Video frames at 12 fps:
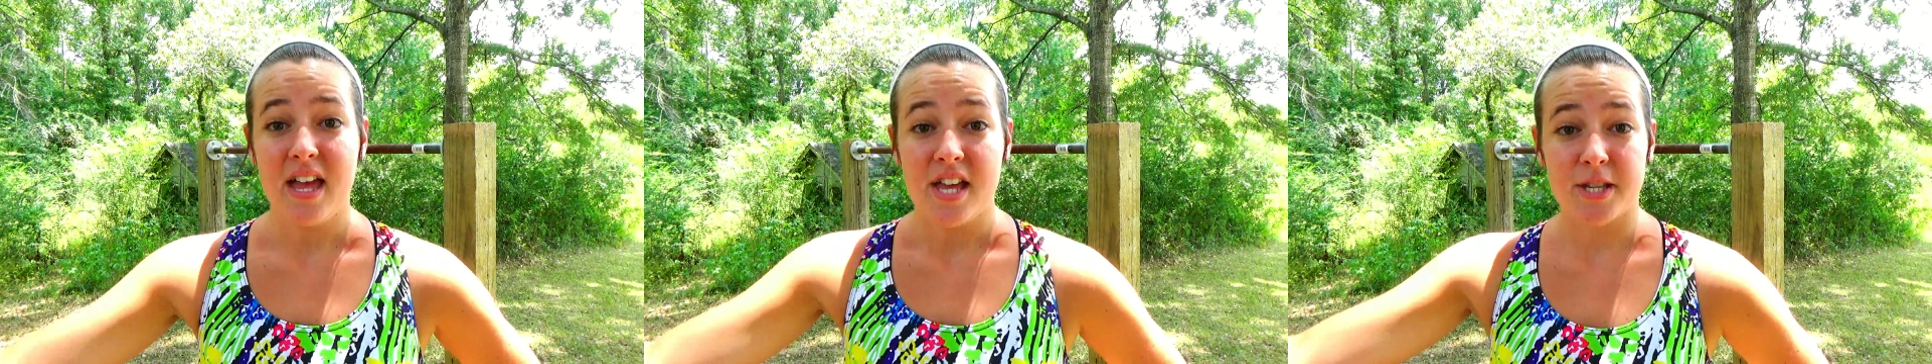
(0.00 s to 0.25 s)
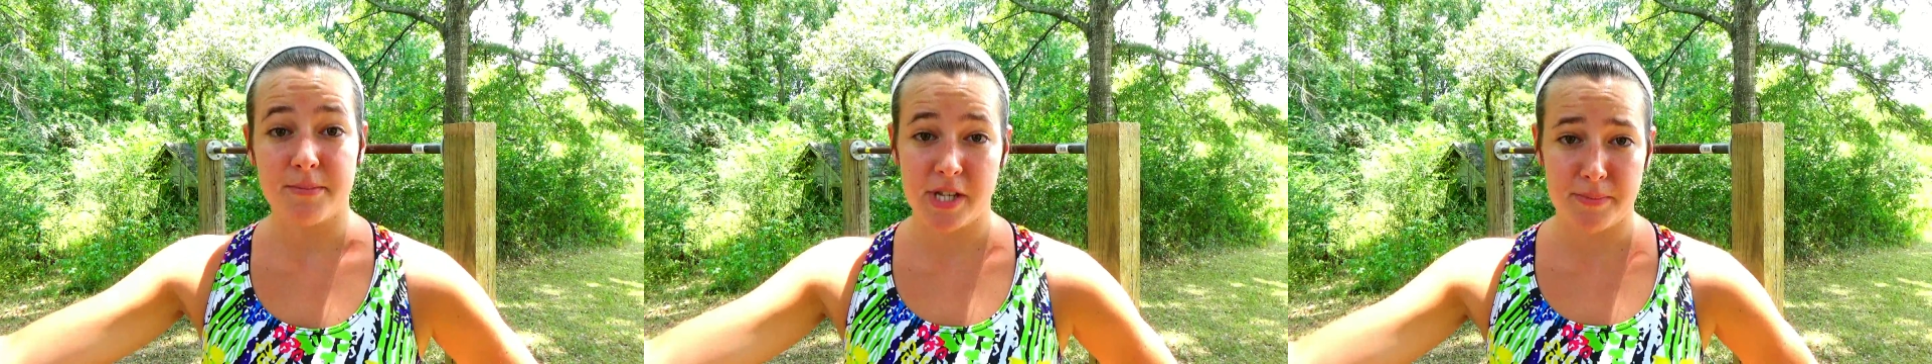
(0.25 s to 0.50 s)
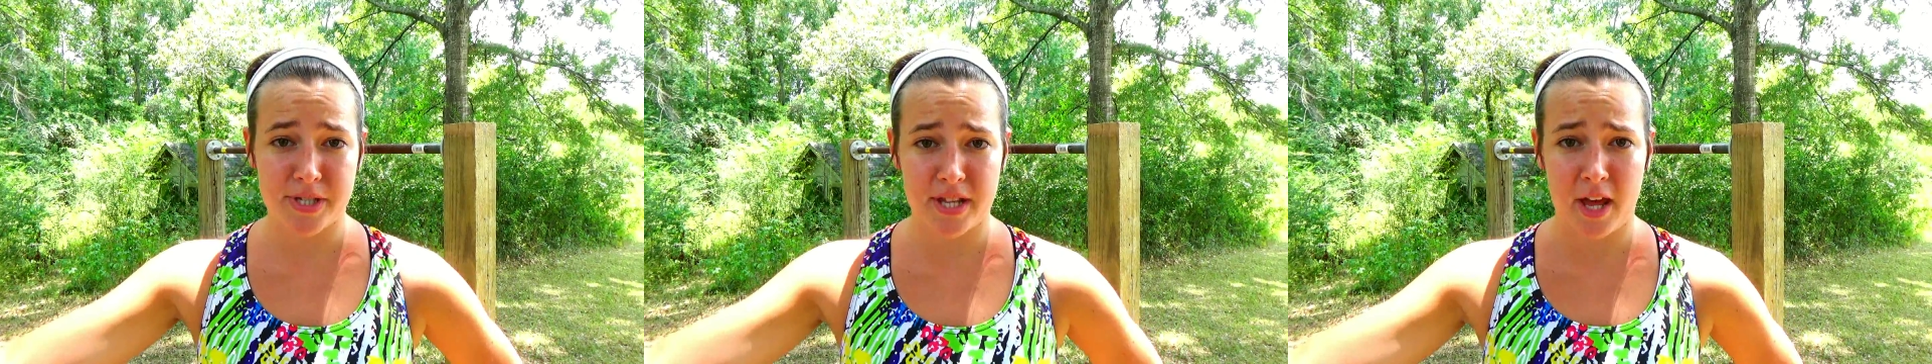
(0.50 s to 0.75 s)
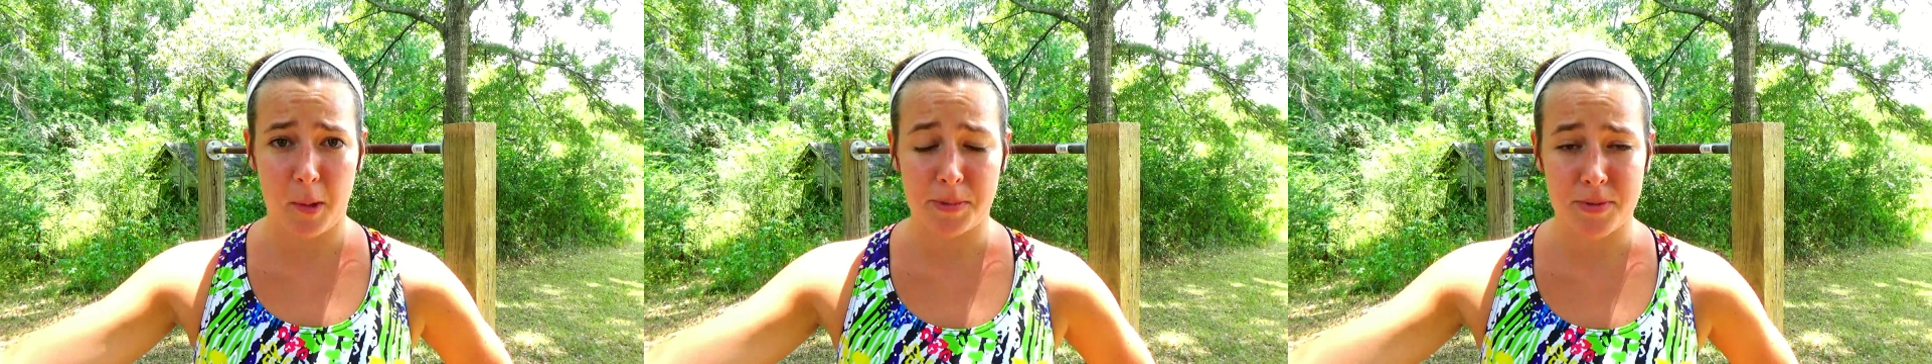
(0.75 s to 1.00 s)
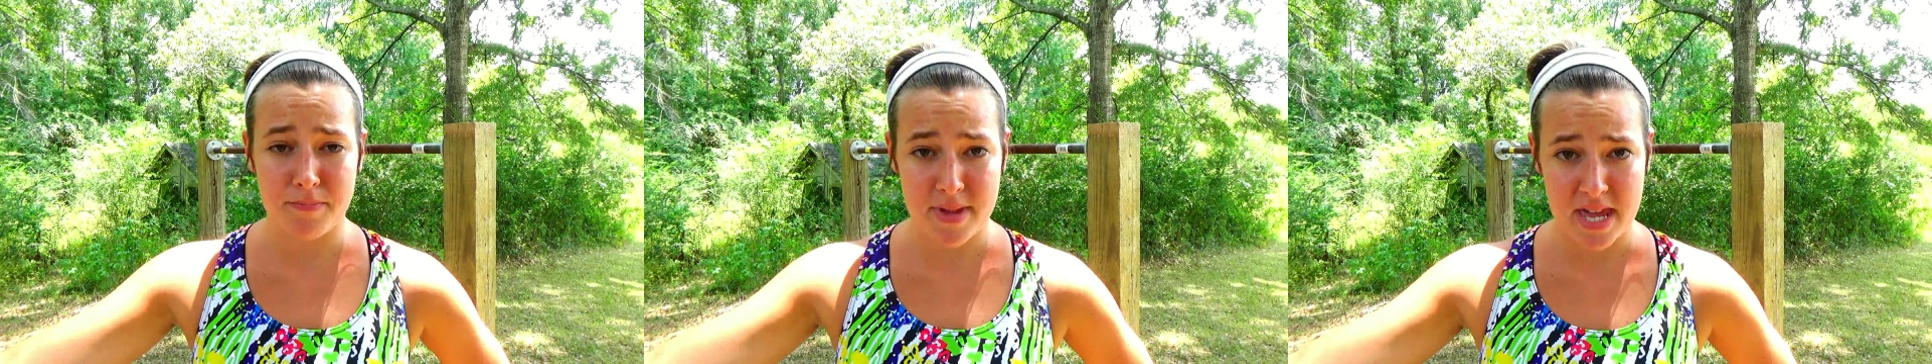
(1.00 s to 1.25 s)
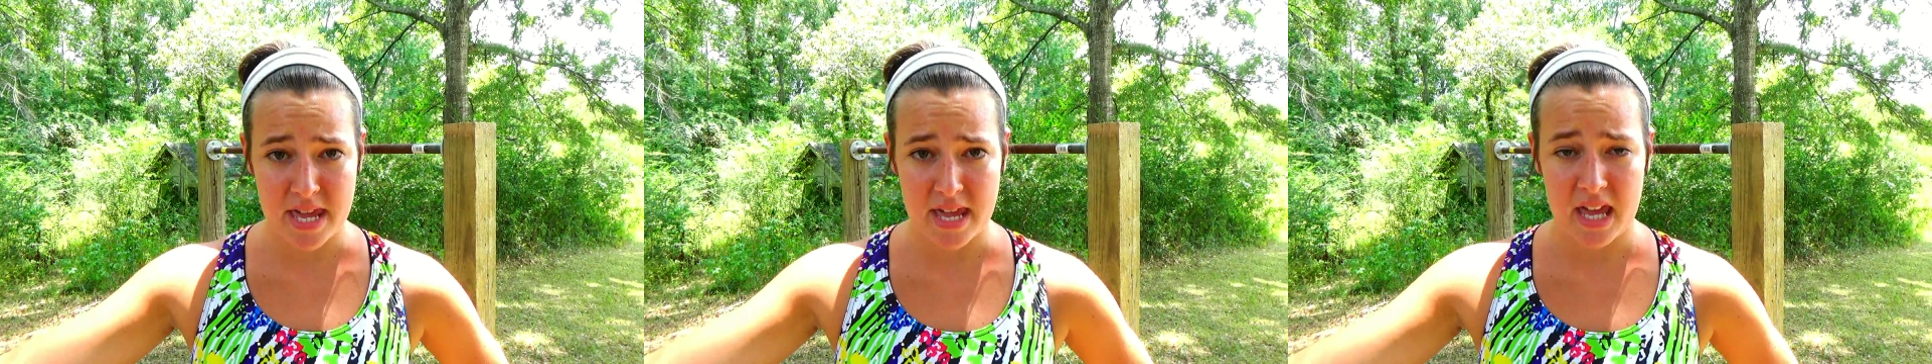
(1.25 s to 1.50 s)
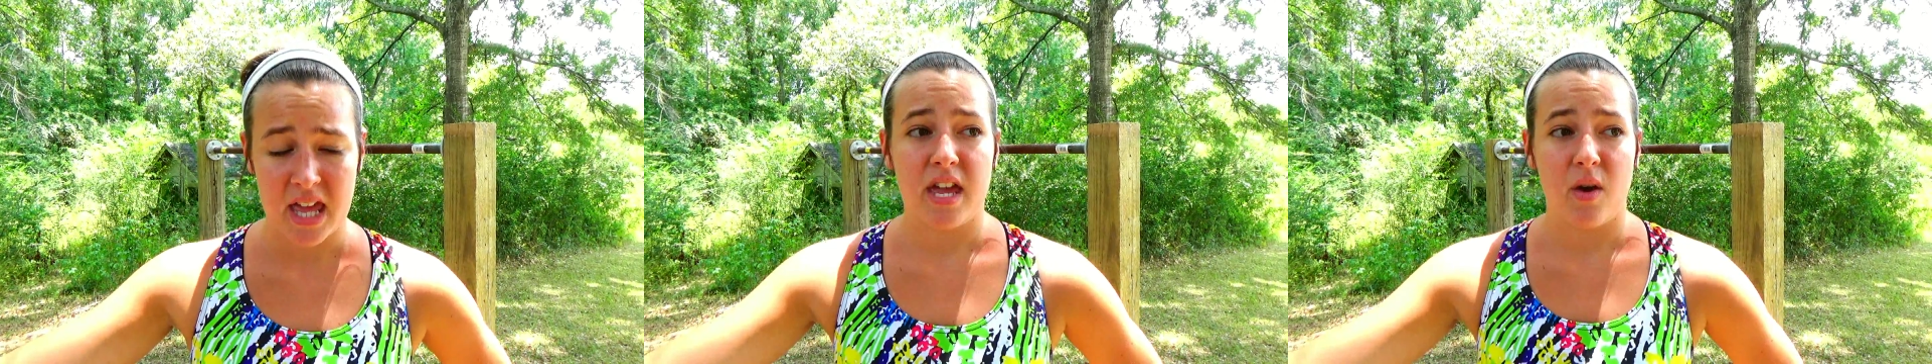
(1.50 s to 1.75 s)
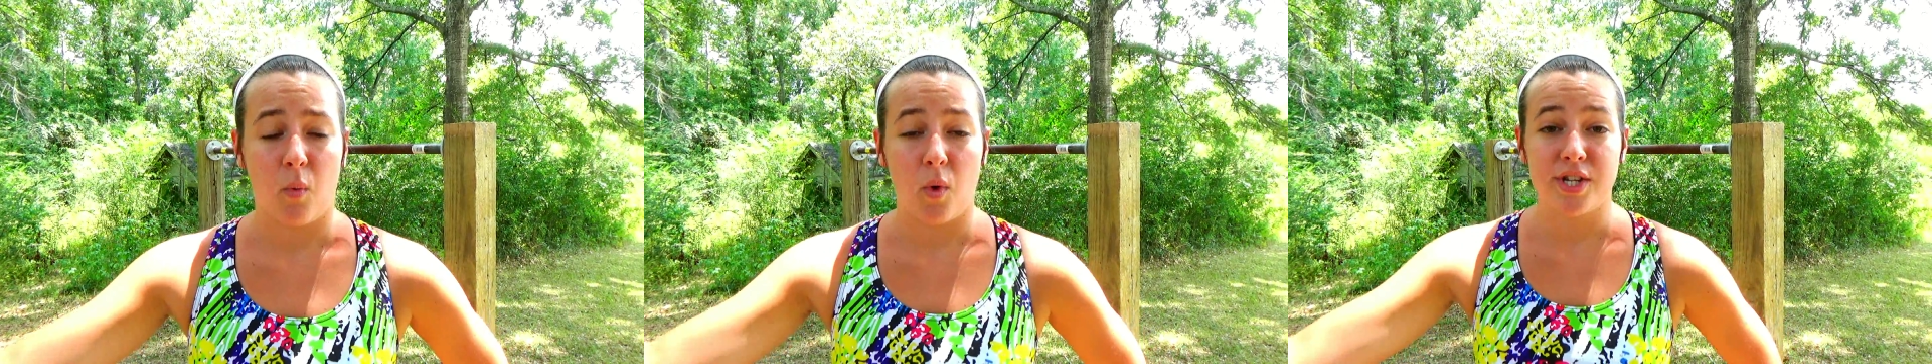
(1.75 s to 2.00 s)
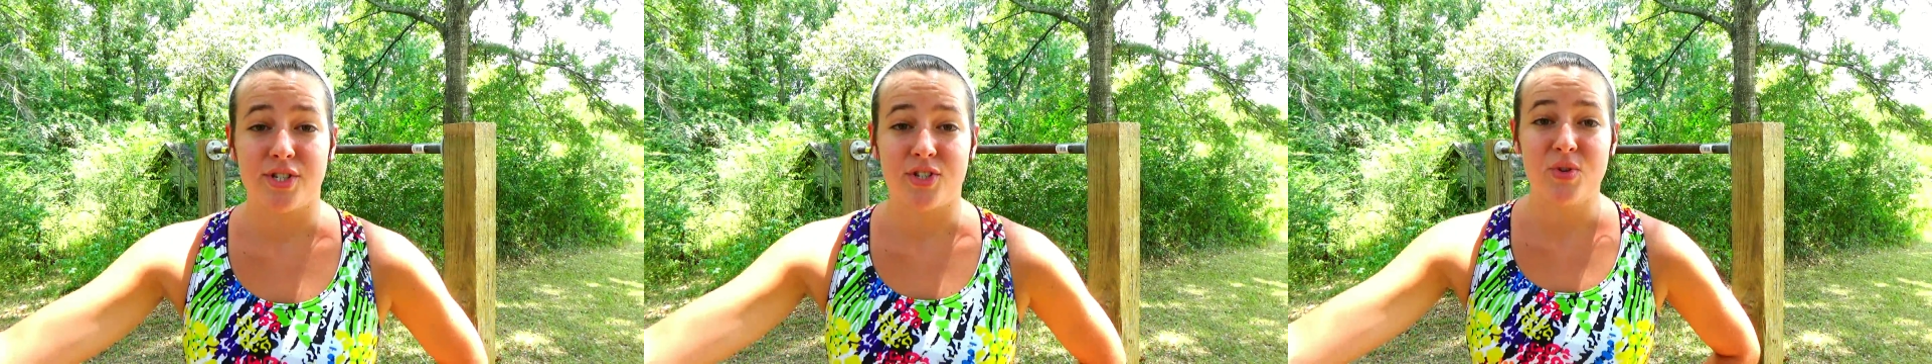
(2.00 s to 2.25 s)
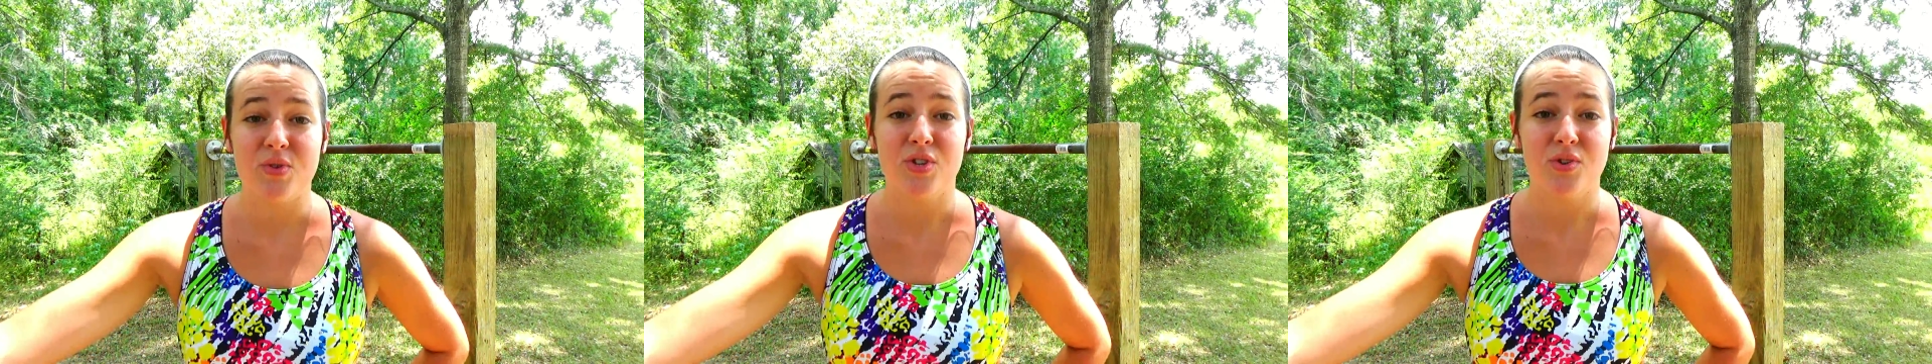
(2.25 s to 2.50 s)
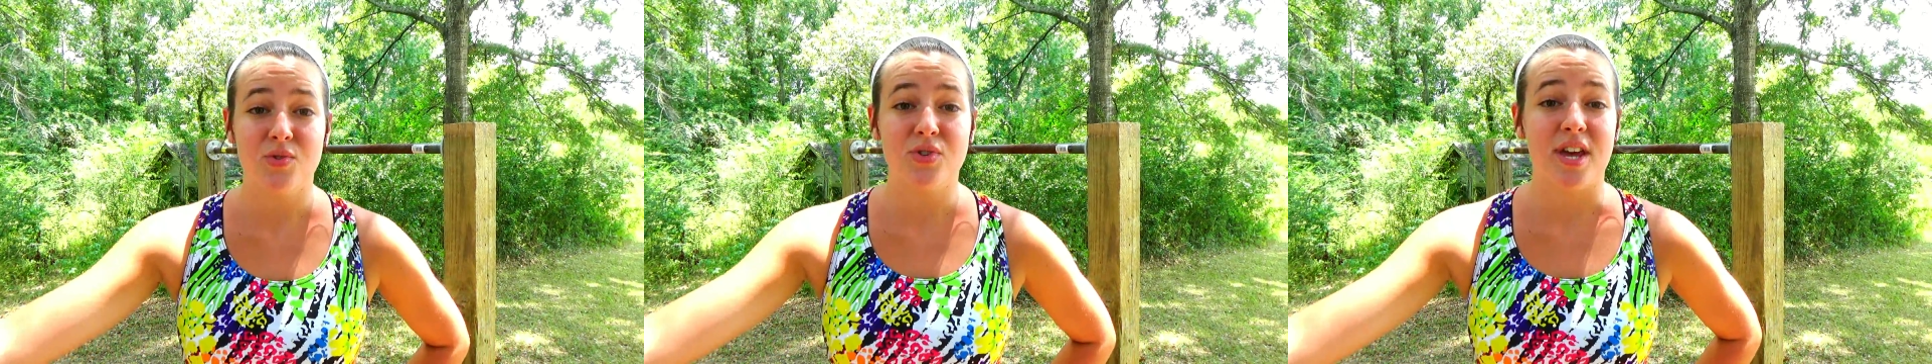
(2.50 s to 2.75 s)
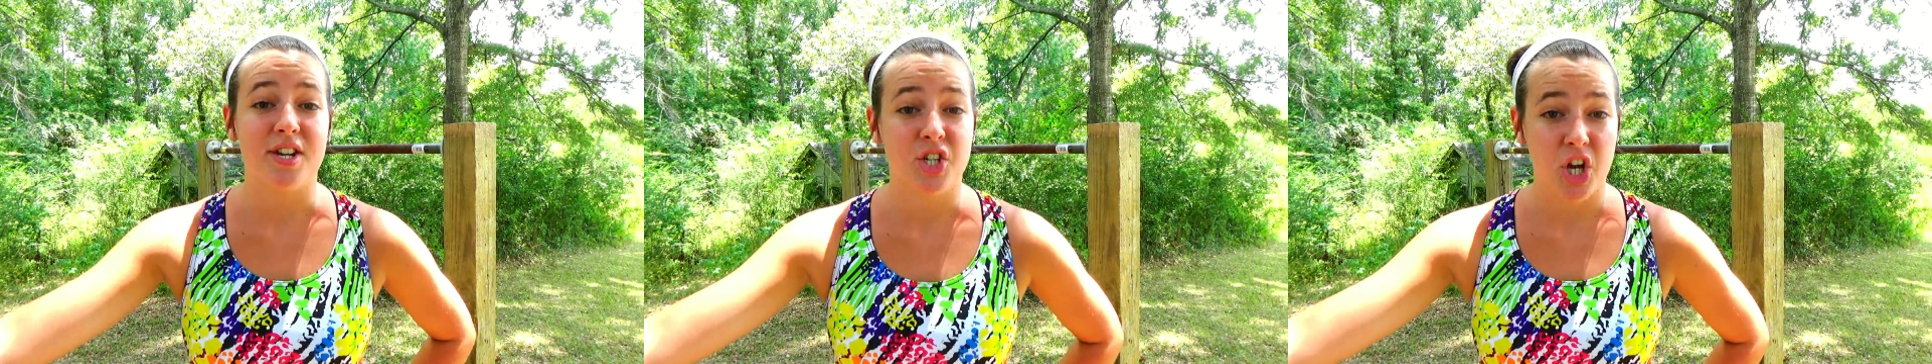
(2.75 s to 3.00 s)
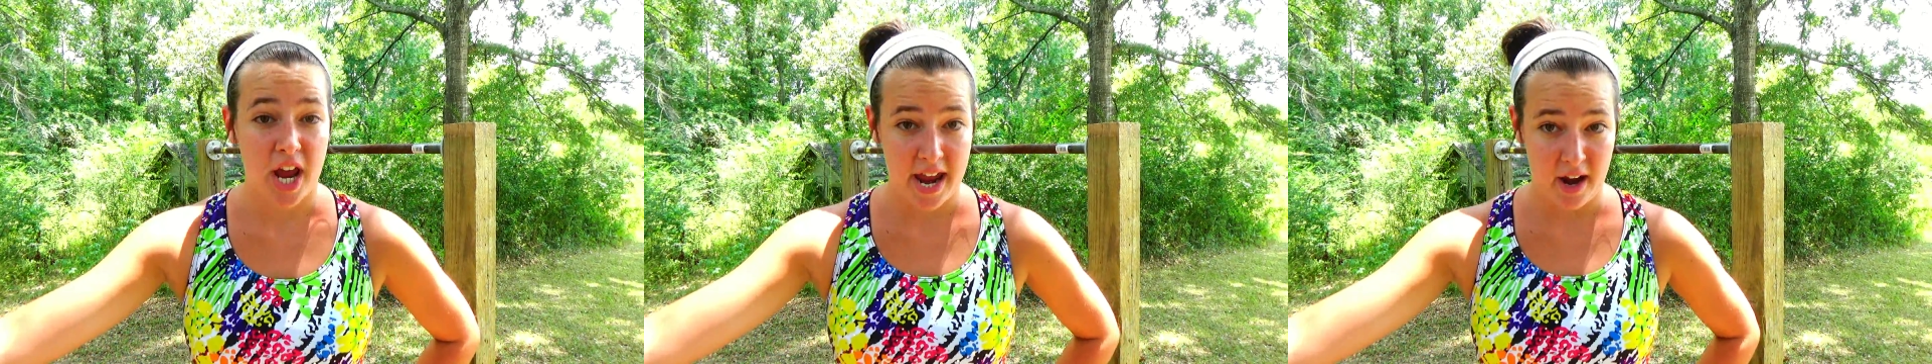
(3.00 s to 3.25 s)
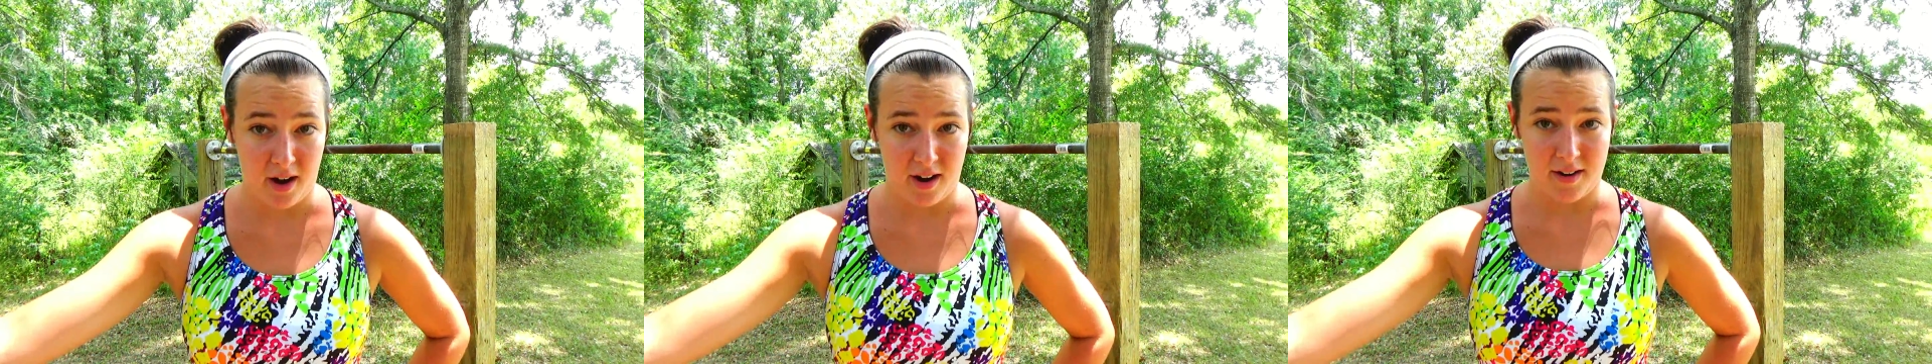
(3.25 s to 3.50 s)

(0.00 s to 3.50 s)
Some tips that helped me was to use a chair.